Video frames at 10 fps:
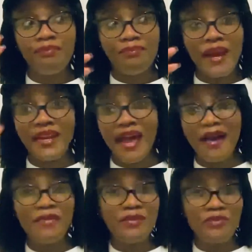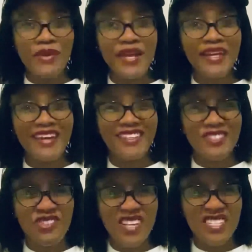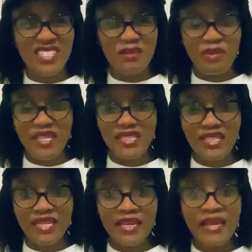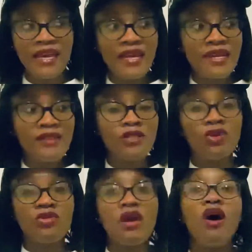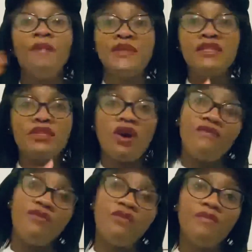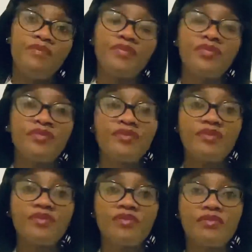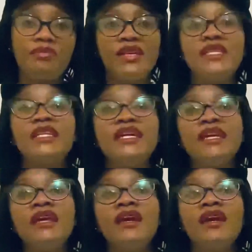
bad habit breaking strategy, basically. So the opposite of basically